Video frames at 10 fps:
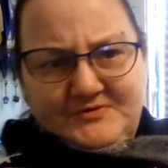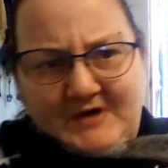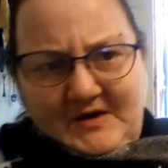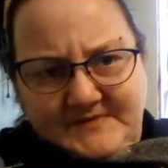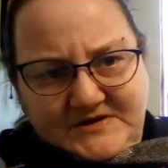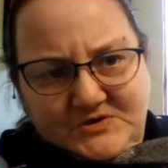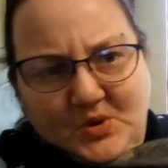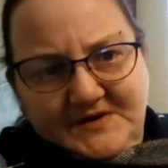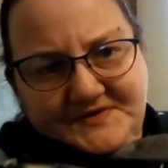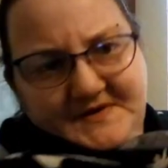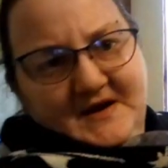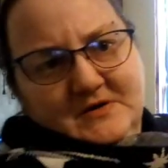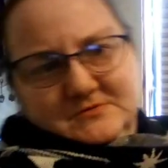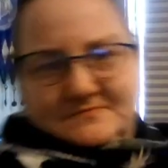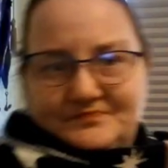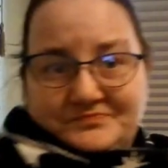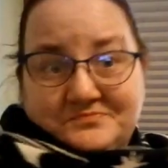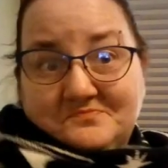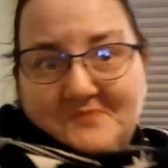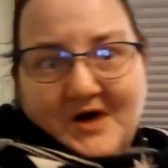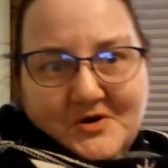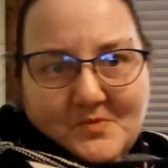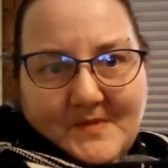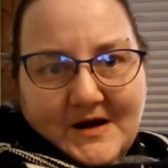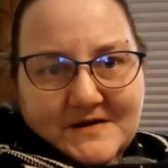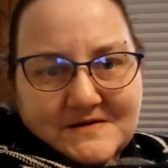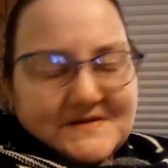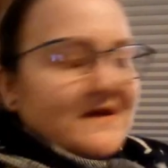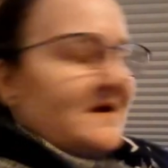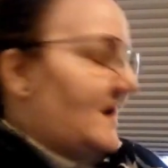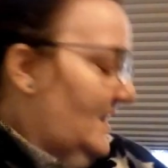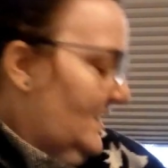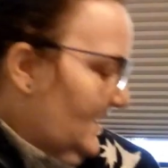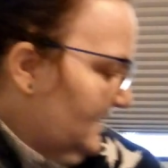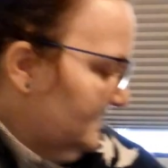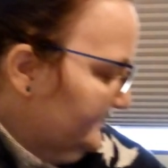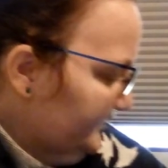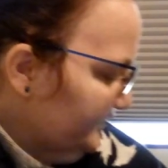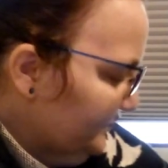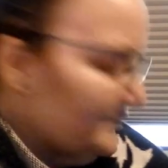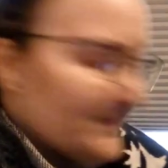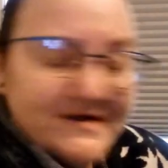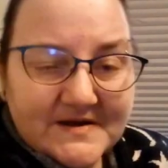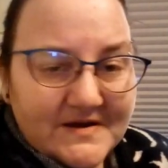around me twice now. I don't mind. But